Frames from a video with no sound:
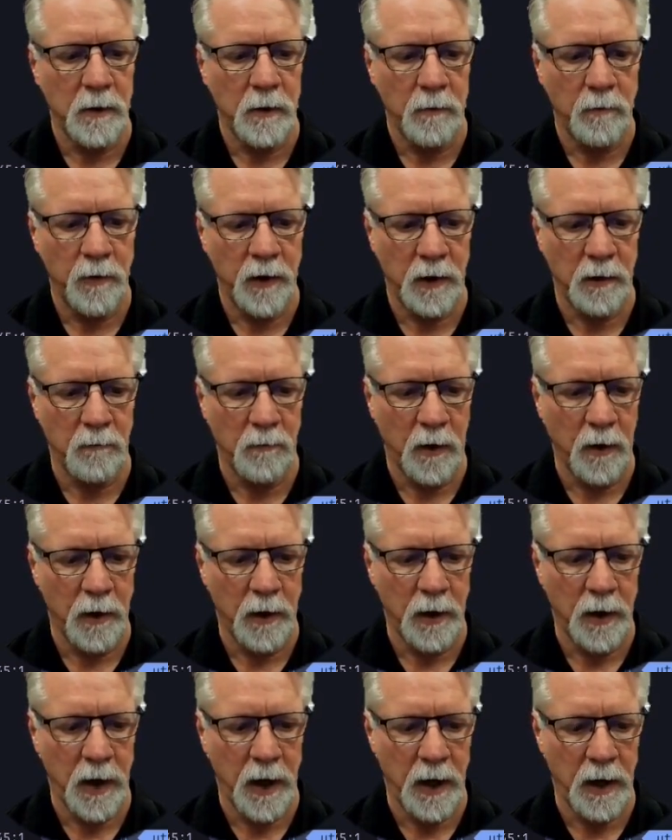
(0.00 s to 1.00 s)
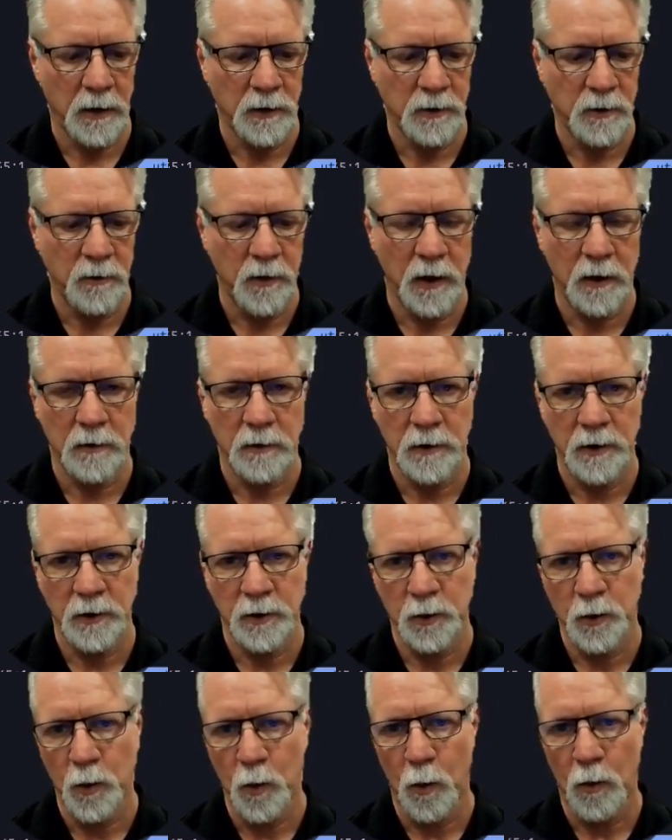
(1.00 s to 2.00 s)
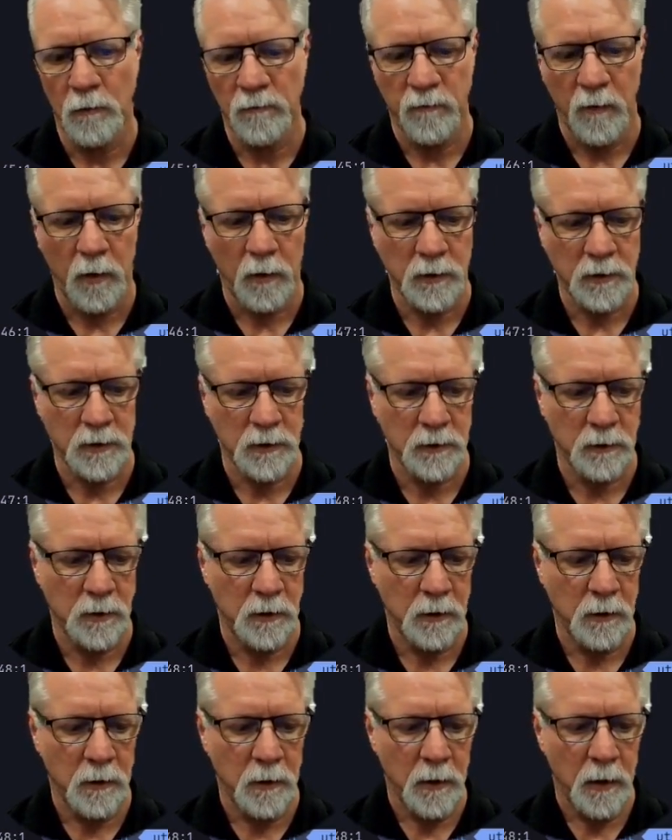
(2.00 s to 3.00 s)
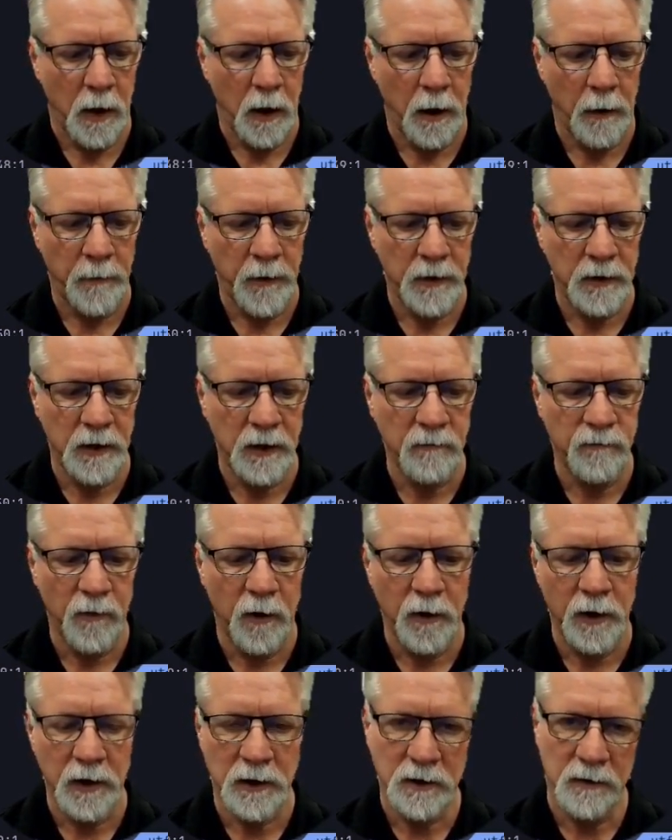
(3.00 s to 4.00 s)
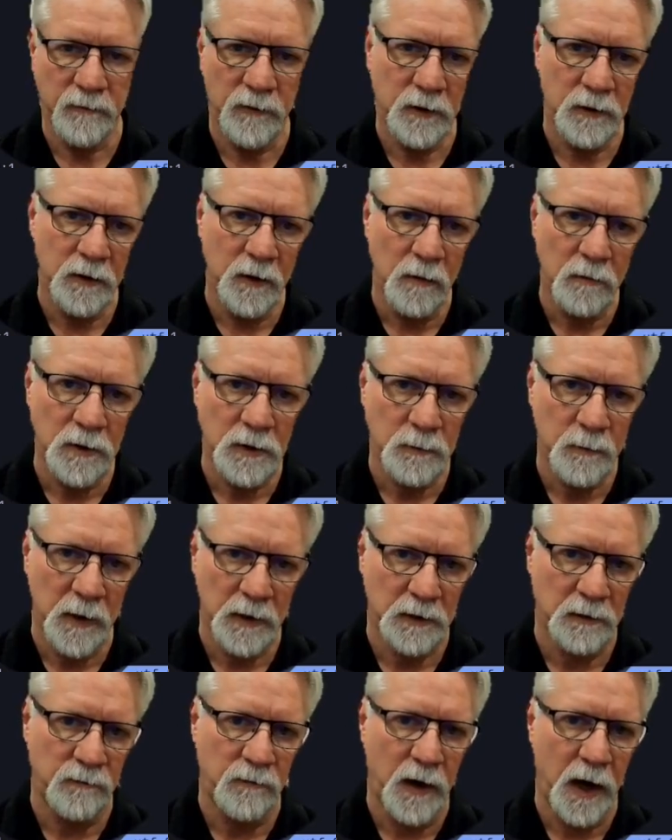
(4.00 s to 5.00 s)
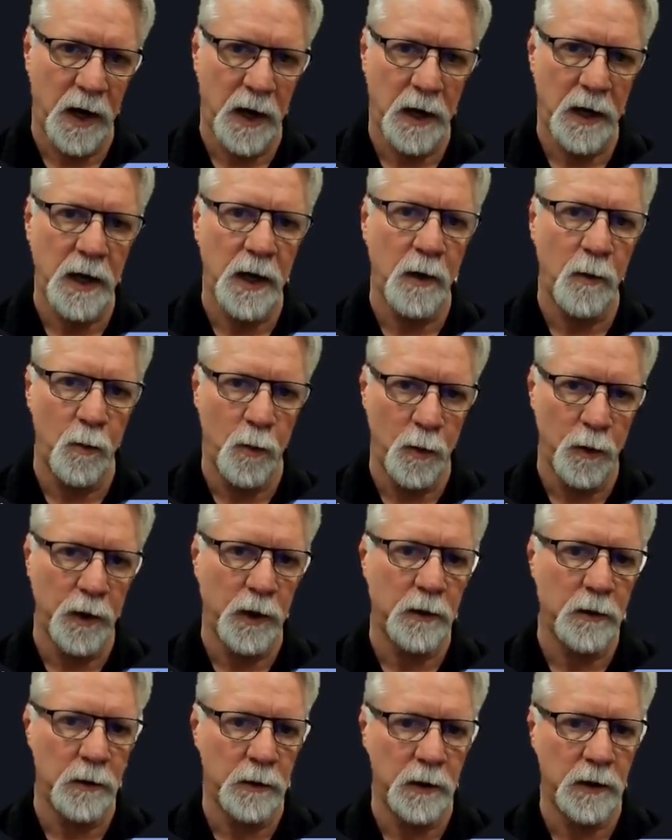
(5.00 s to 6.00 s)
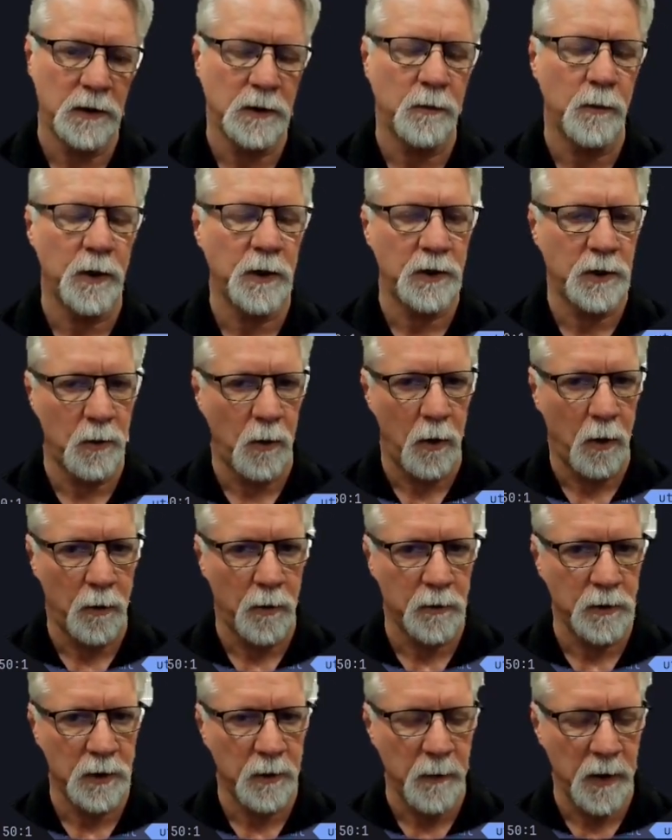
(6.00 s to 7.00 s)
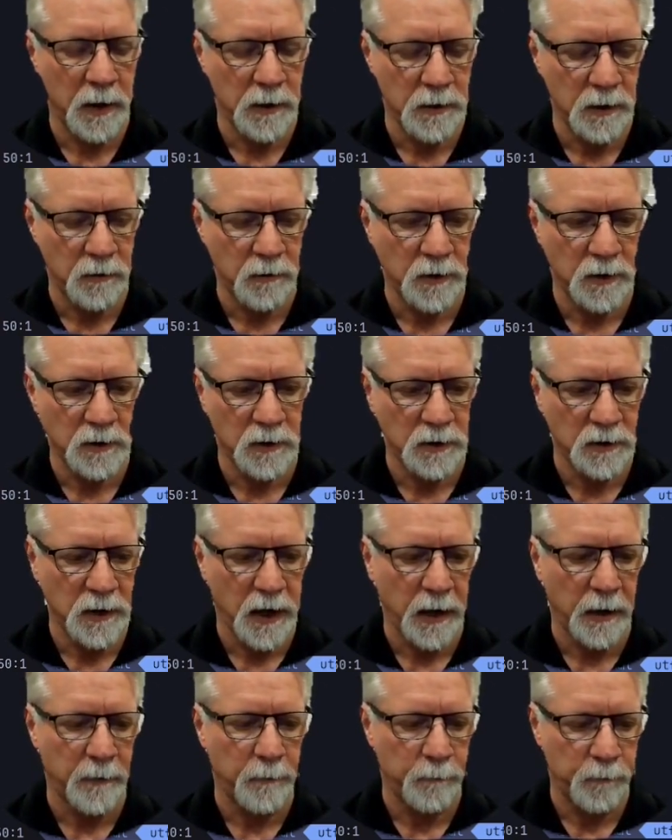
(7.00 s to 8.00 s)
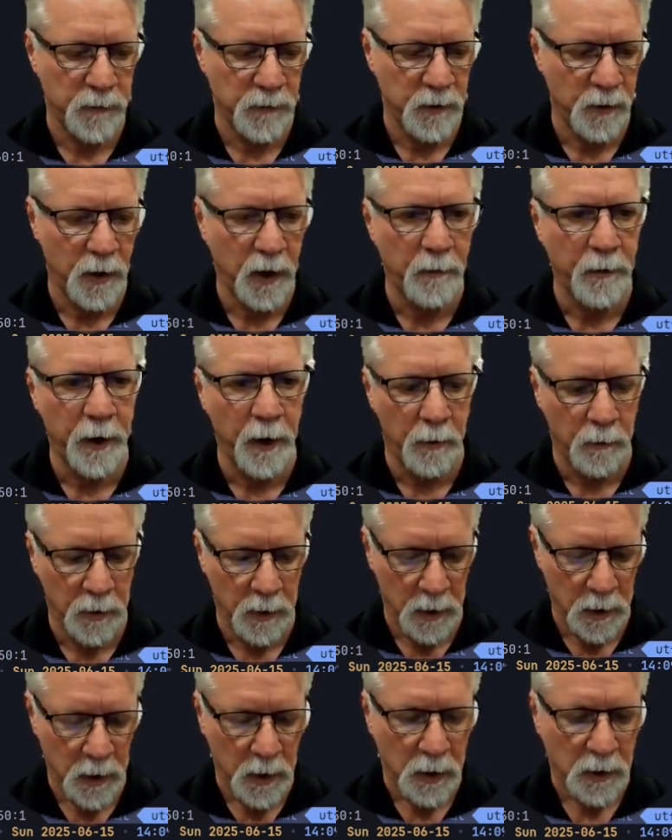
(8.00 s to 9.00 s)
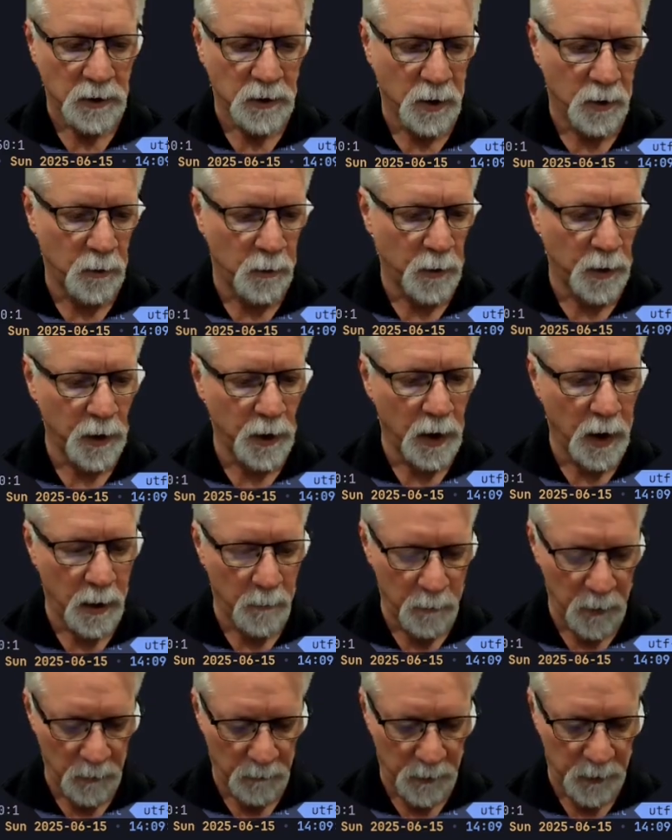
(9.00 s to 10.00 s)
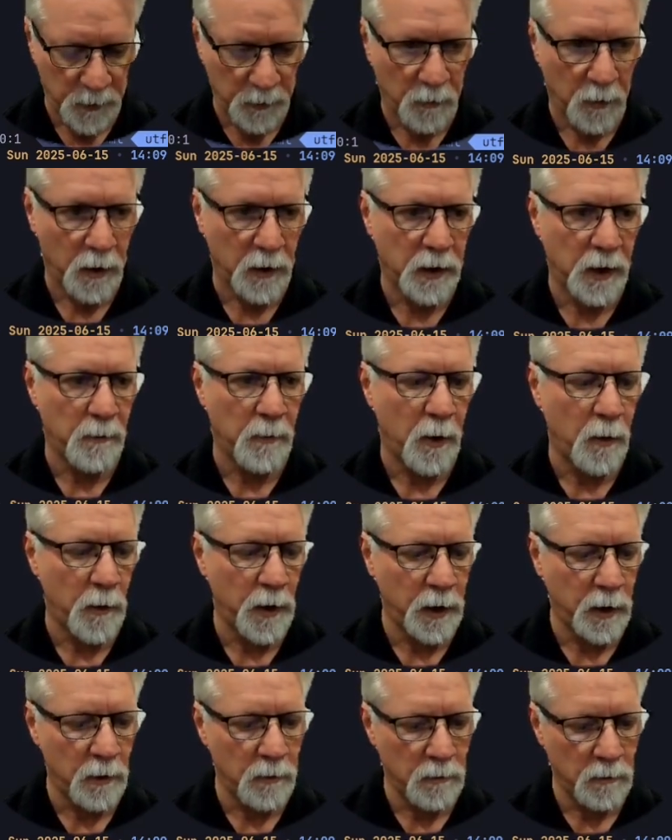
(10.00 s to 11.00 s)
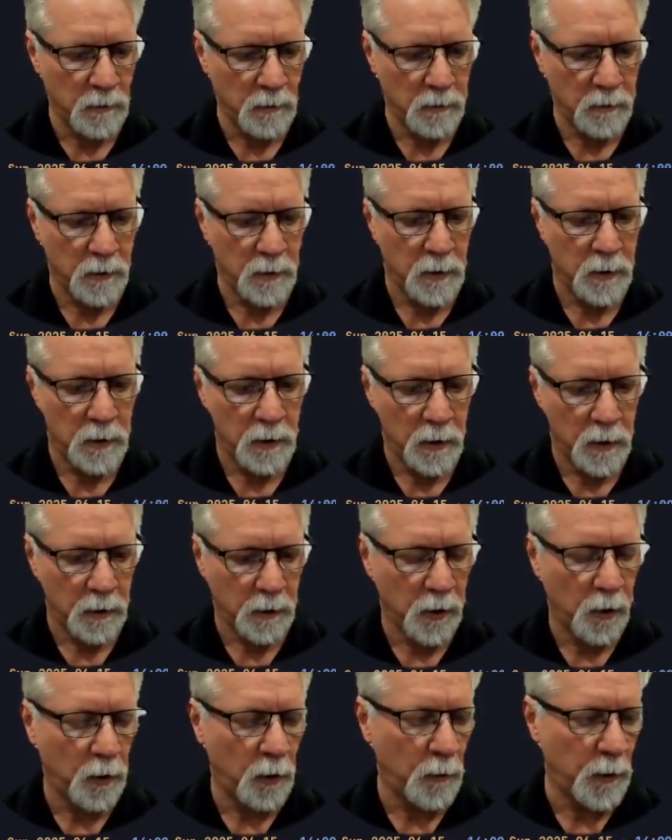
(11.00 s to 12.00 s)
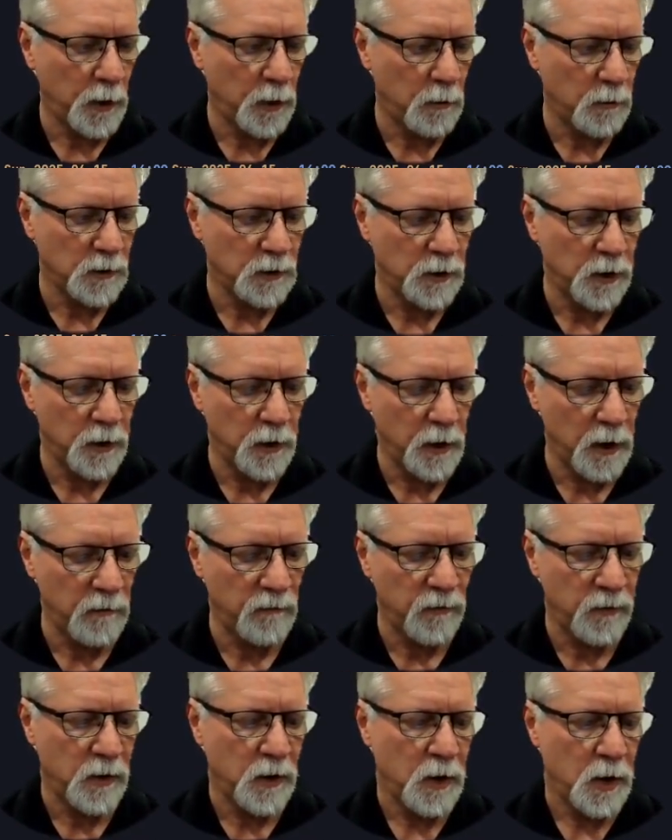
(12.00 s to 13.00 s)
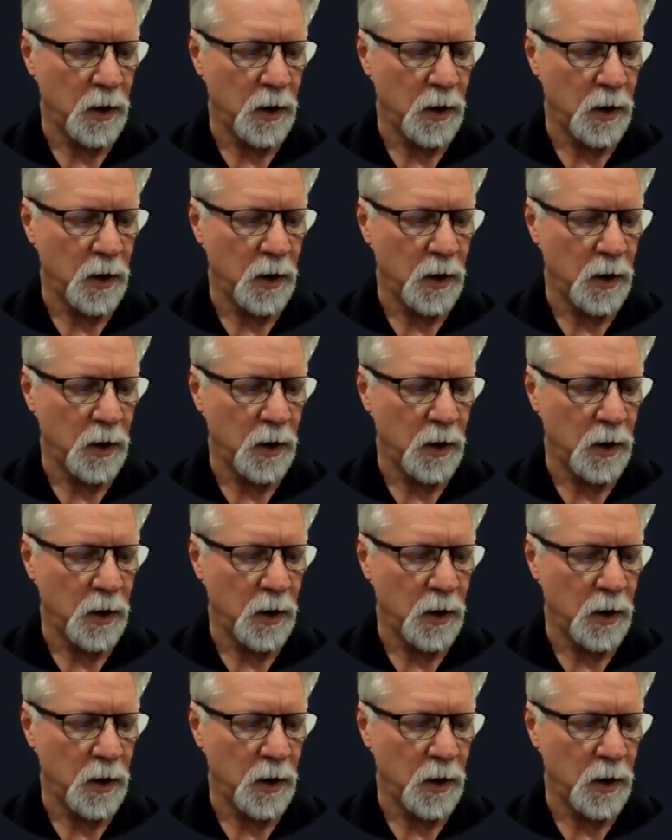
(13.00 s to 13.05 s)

We can mark it as do not delete true or false. The default is if you don't specify it, it will get deleted. So I want to show all those commands here in just a sec. So here we go. So we're going to hop over to our demo window. Our coda window is good enough.